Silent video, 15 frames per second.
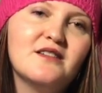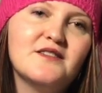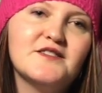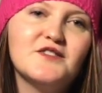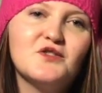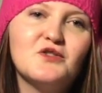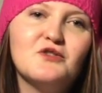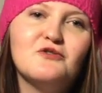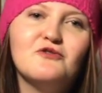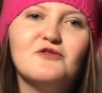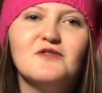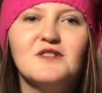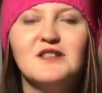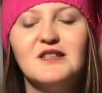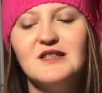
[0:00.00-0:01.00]
sort of
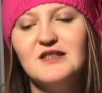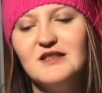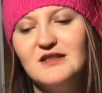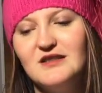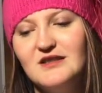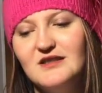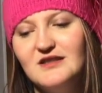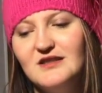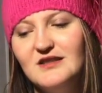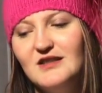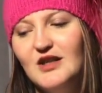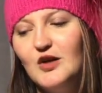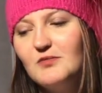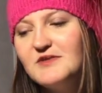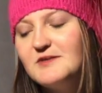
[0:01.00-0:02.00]

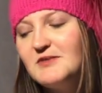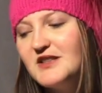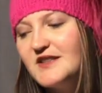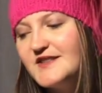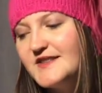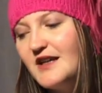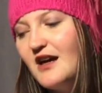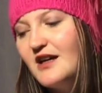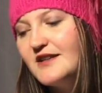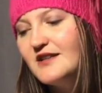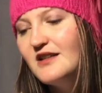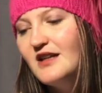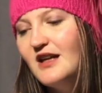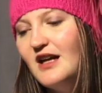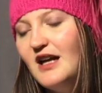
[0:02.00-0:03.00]
helps me decide.
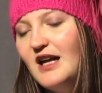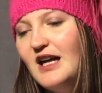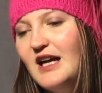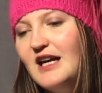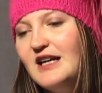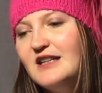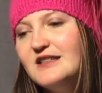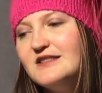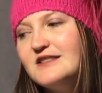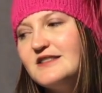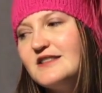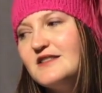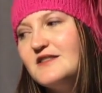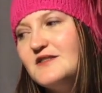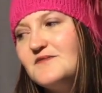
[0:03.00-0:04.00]

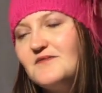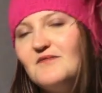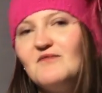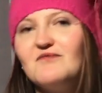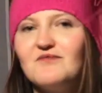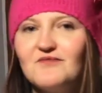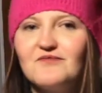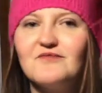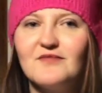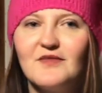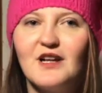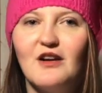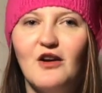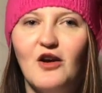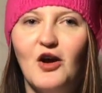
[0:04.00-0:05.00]
And
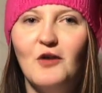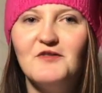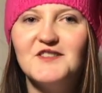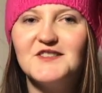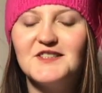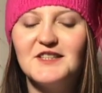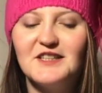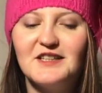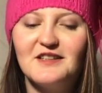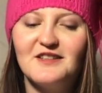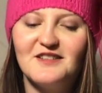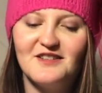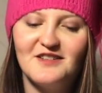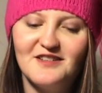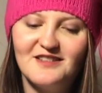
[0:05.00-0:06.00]

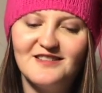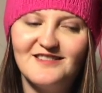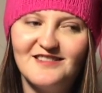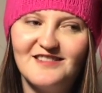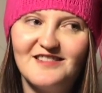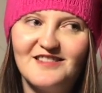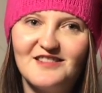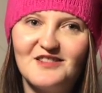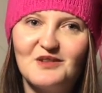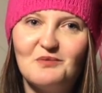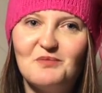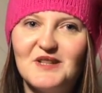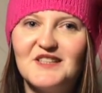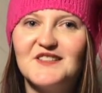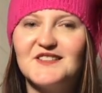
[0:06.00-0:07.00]
obviously, the
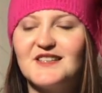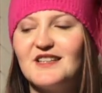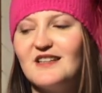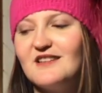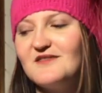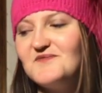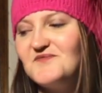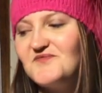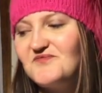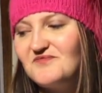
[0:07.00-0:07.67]
biggest thing